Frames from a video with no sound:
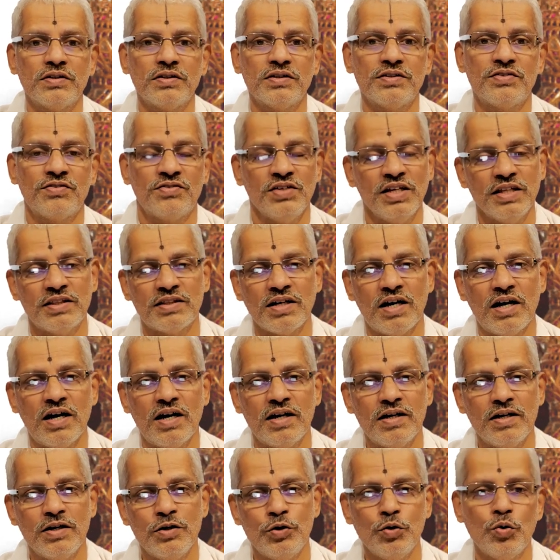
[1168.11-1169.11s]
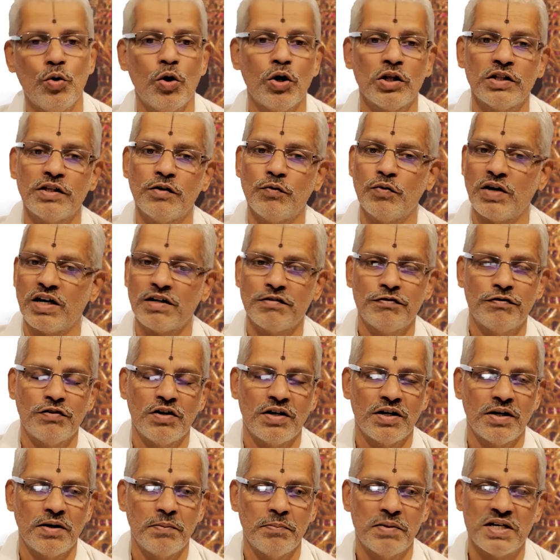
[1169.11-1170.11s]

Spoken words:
Sita, do all the work for her.